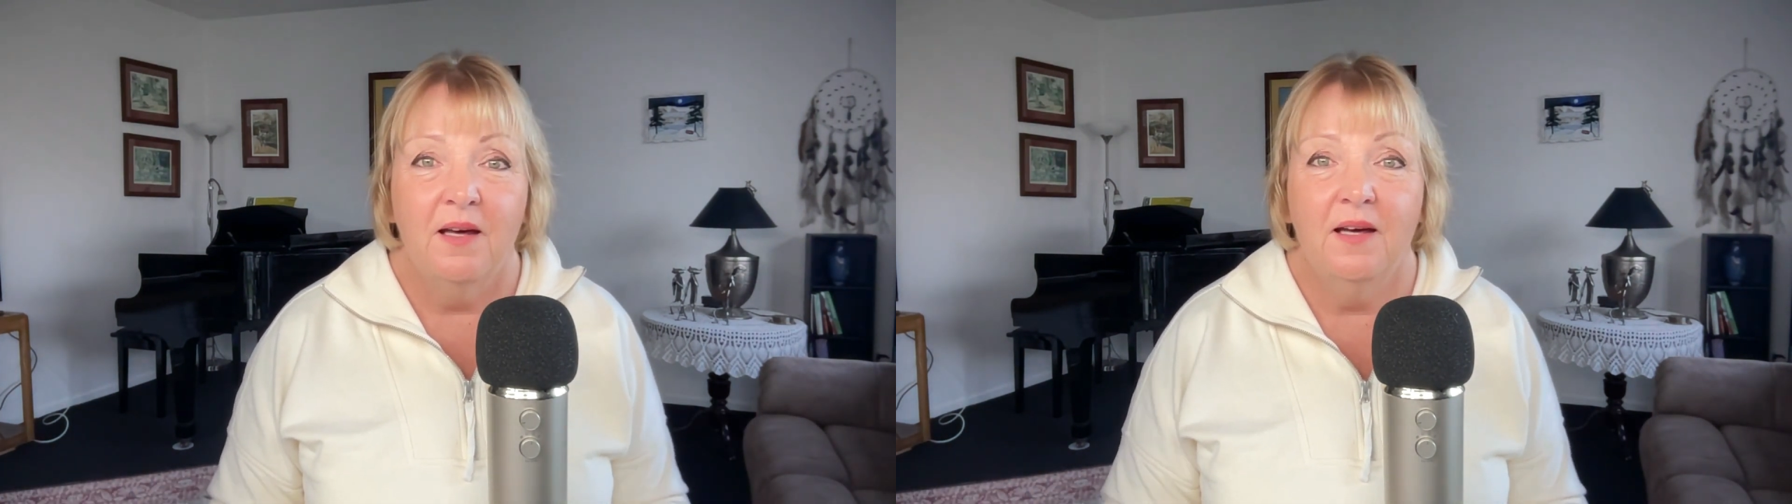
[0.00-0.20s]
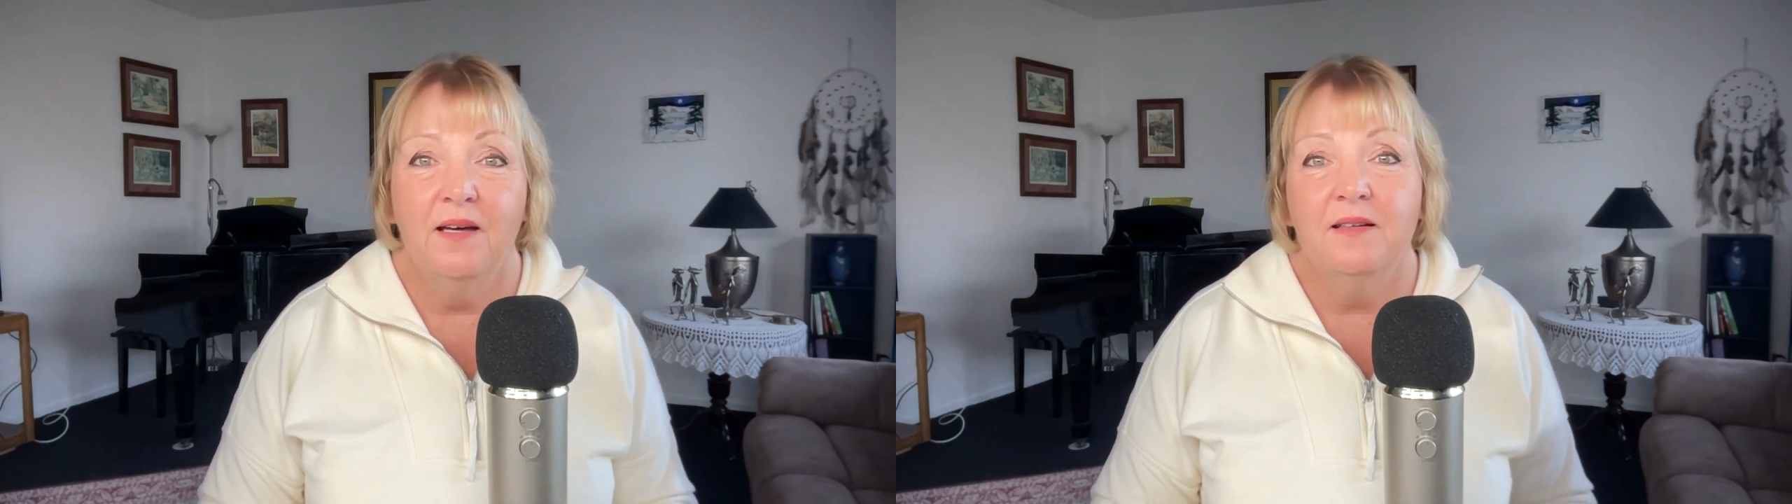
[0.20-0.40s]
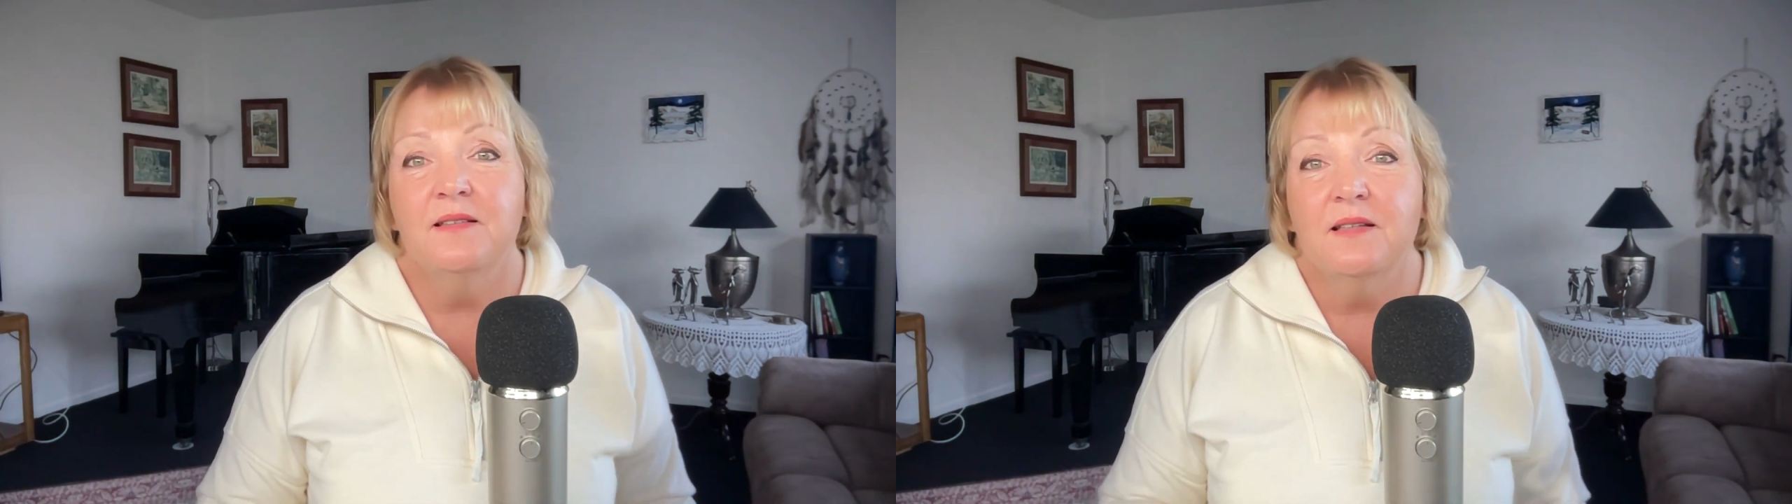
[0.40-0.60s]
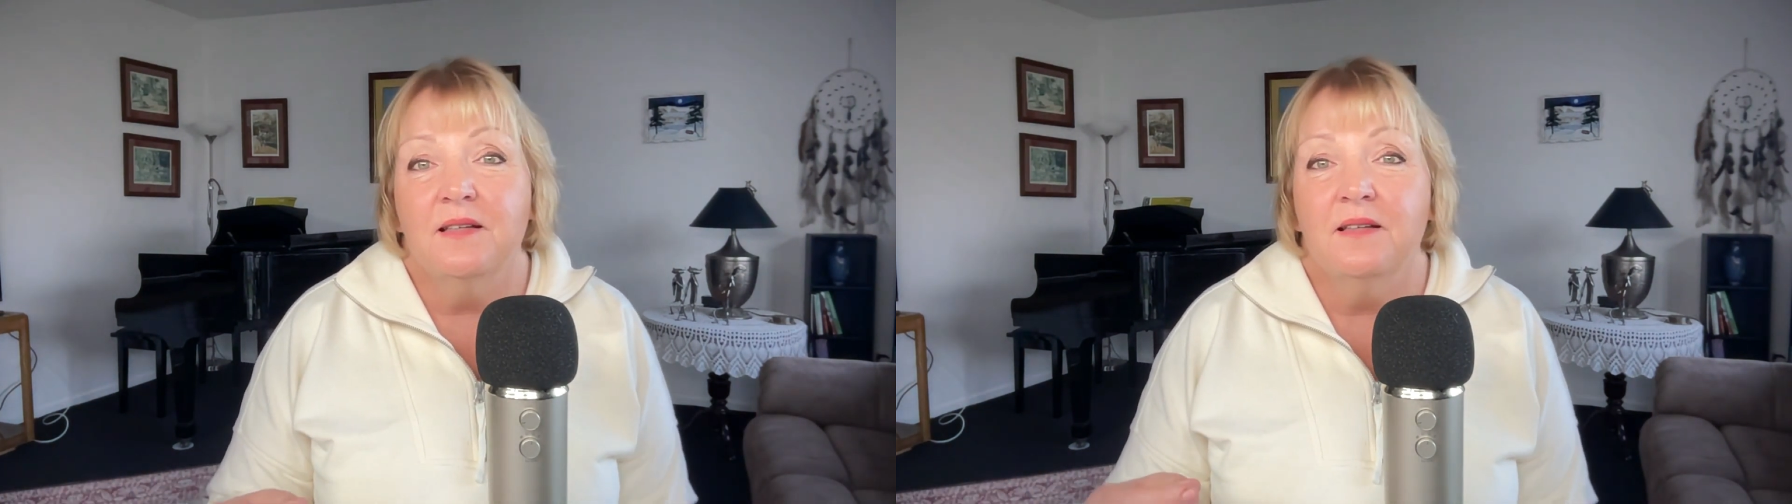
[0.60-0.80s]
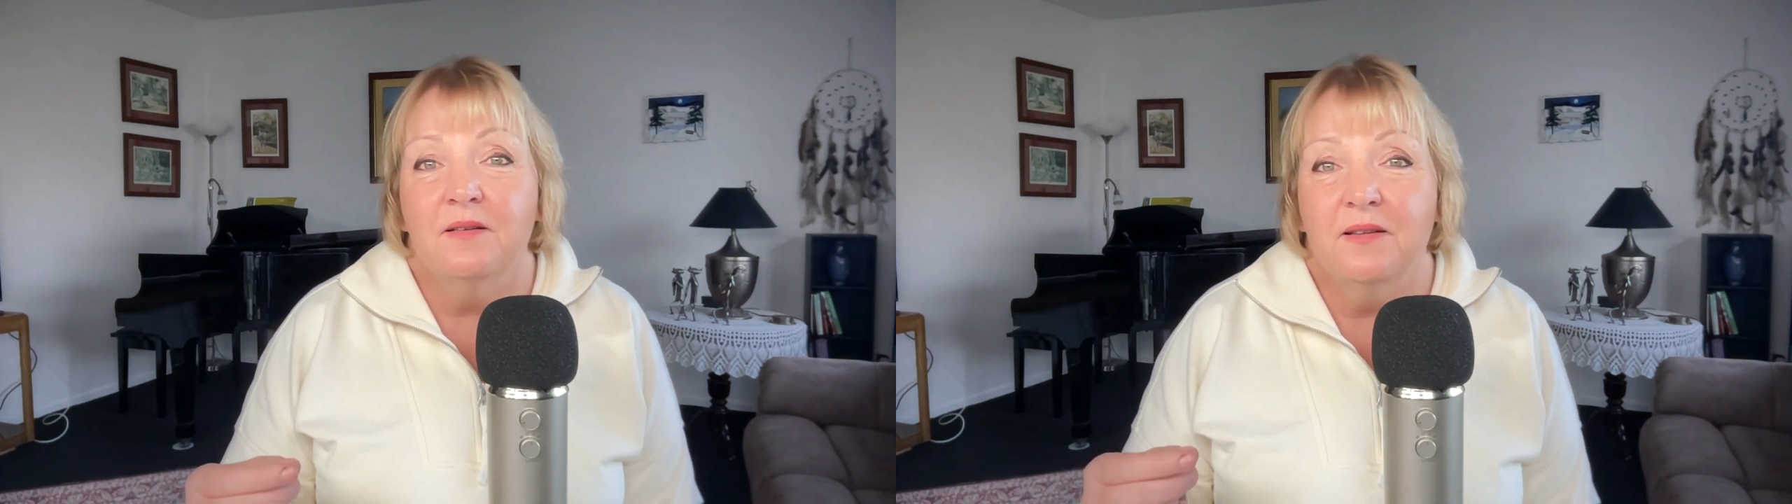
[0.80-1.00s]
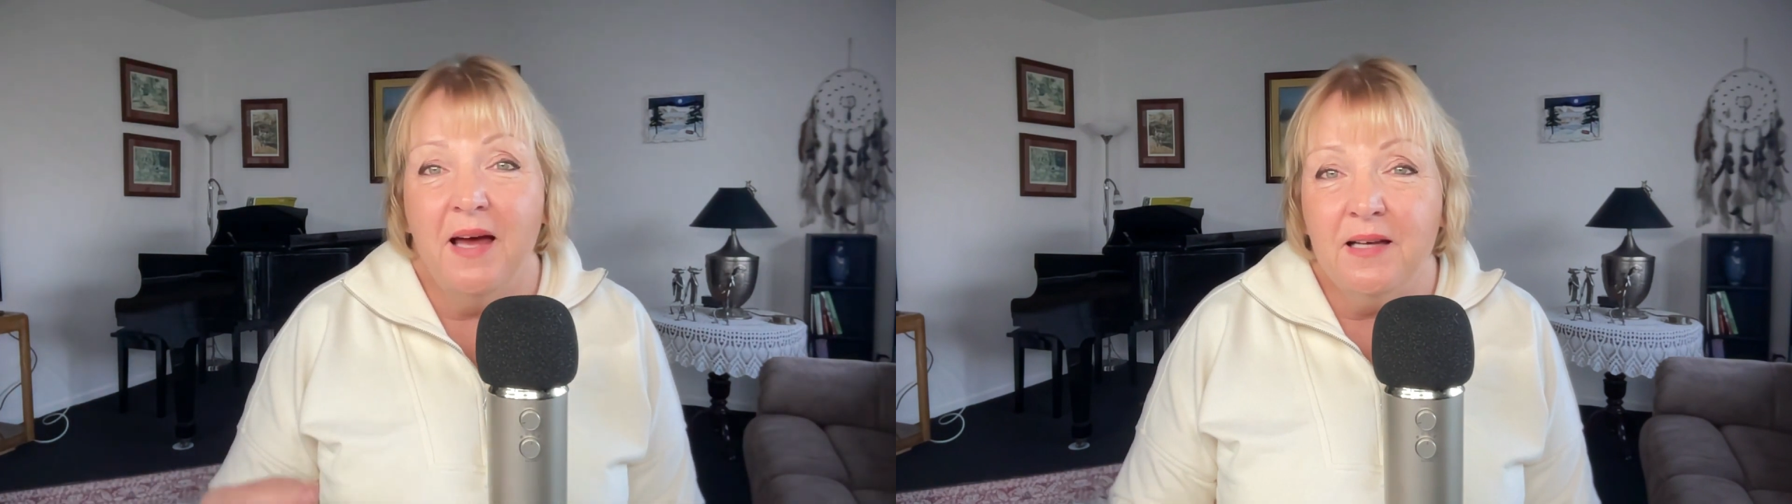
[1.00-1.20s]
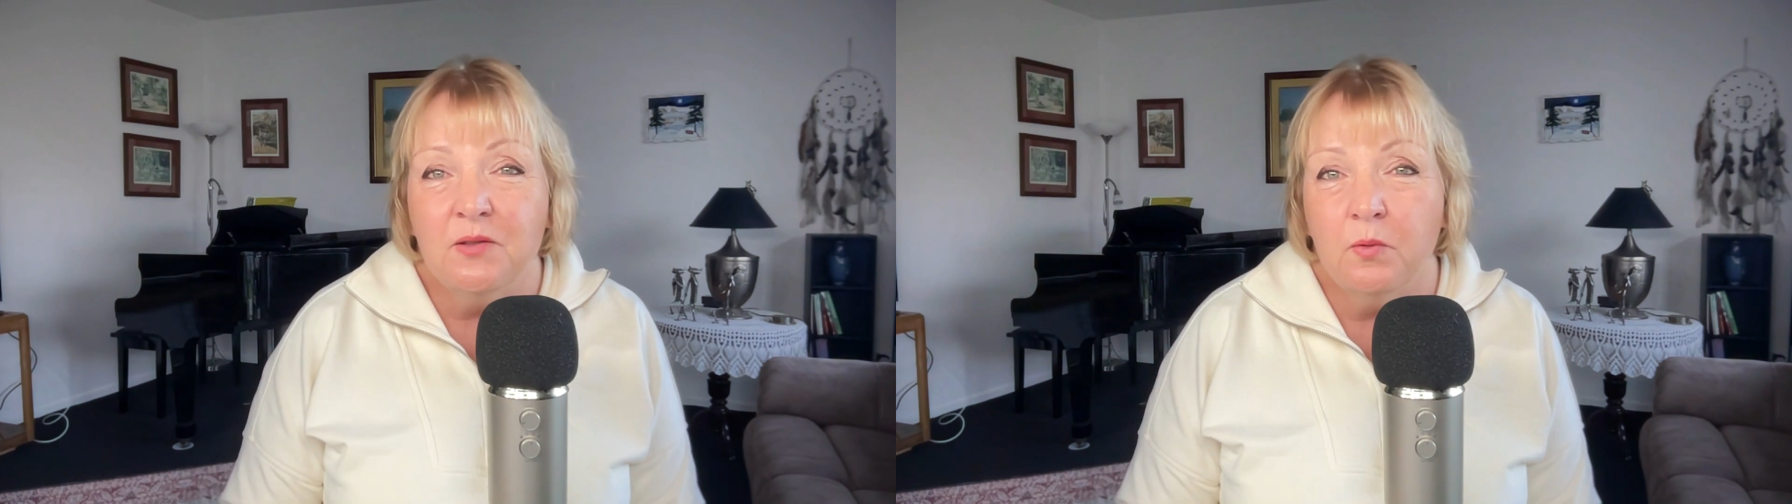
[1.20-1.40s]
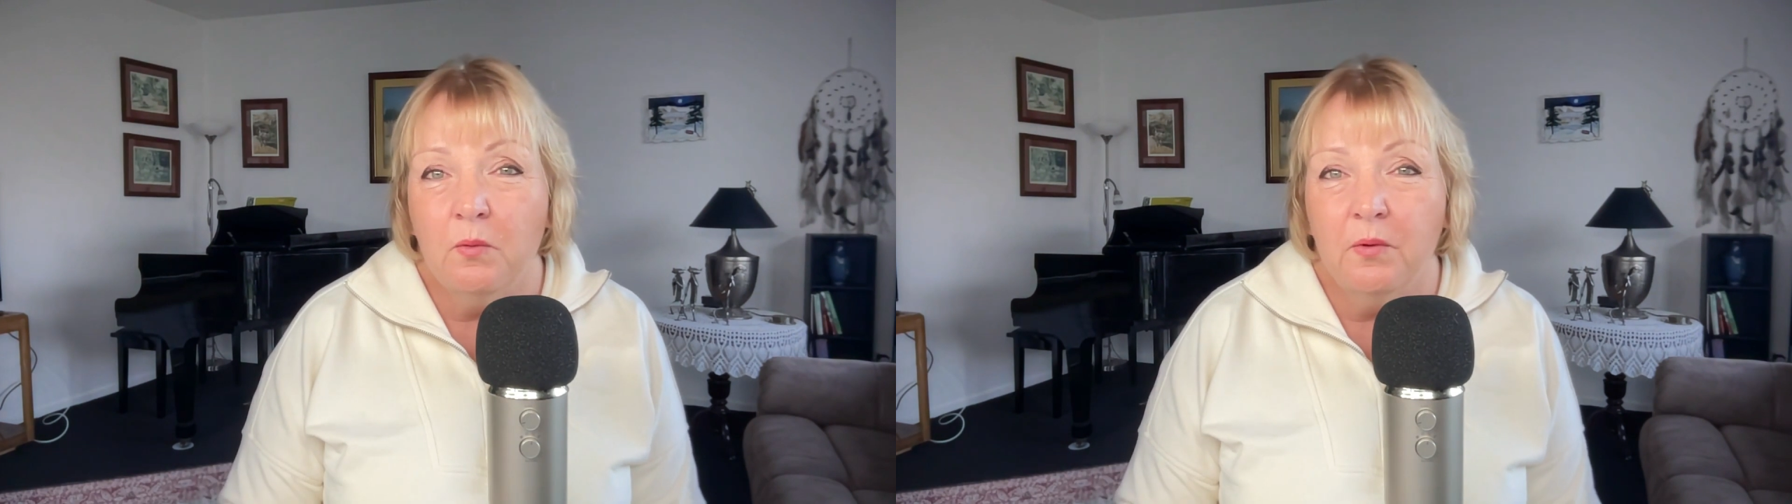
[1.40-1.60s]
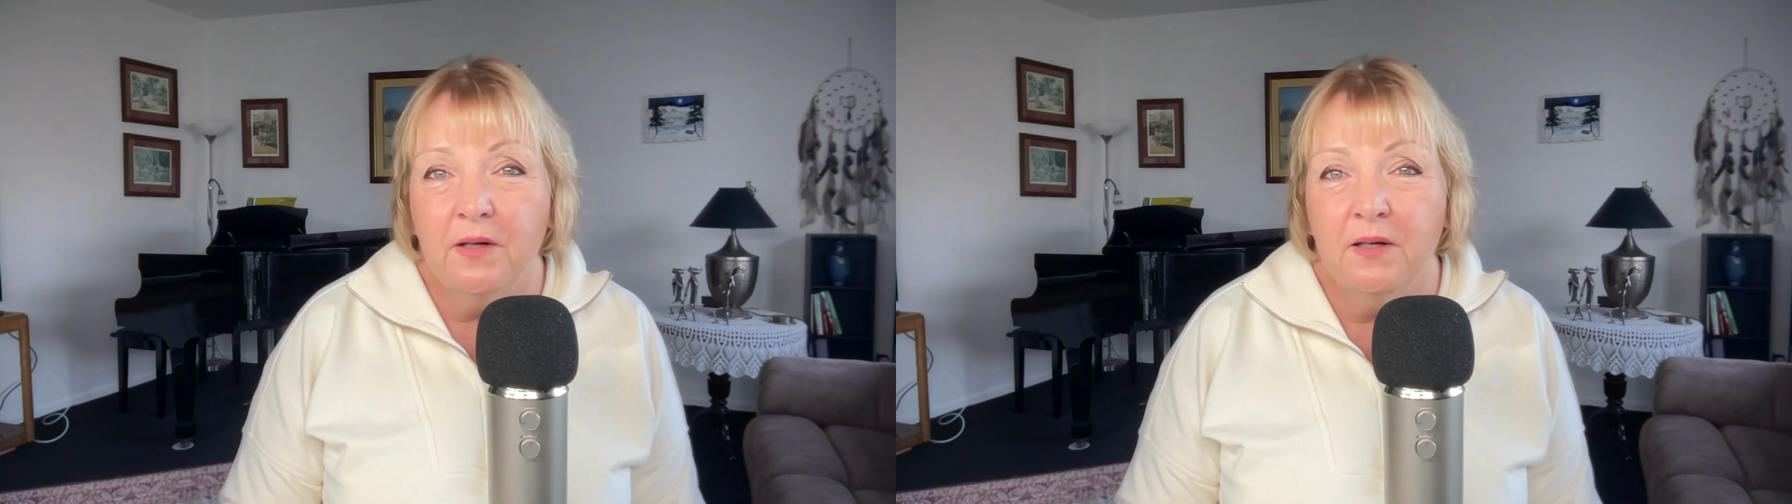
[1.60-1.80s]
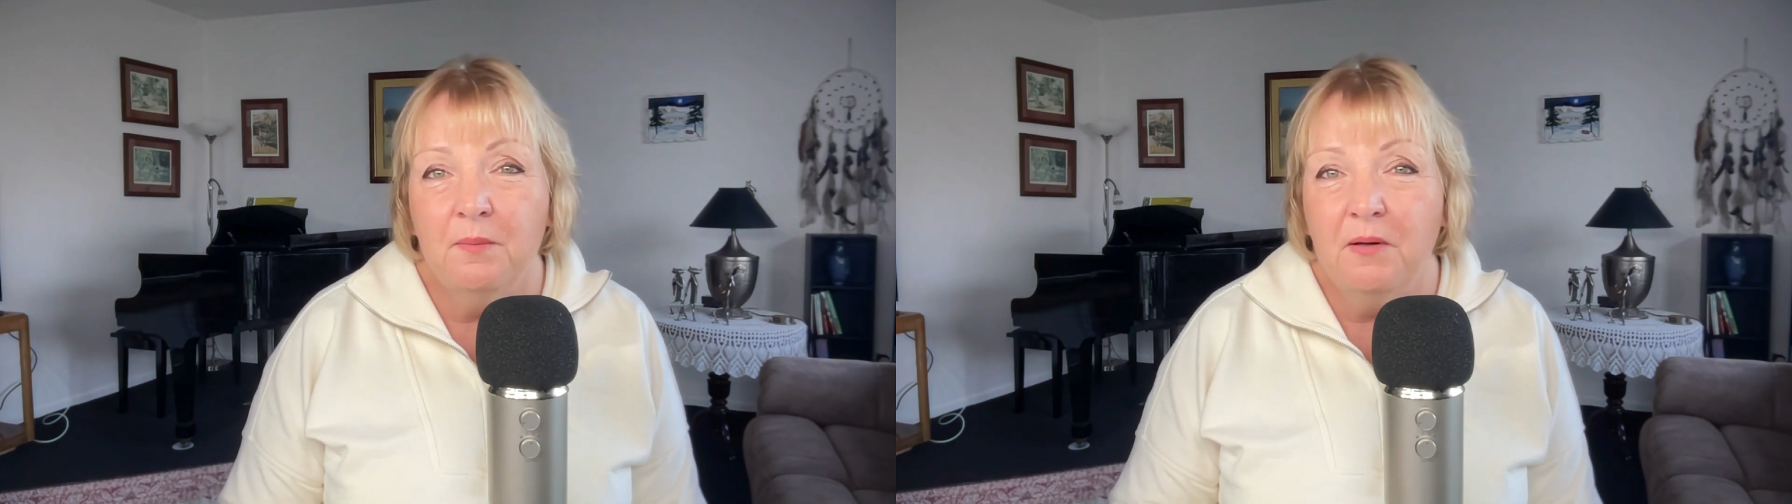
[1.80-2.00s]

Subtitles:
And that's what we're going to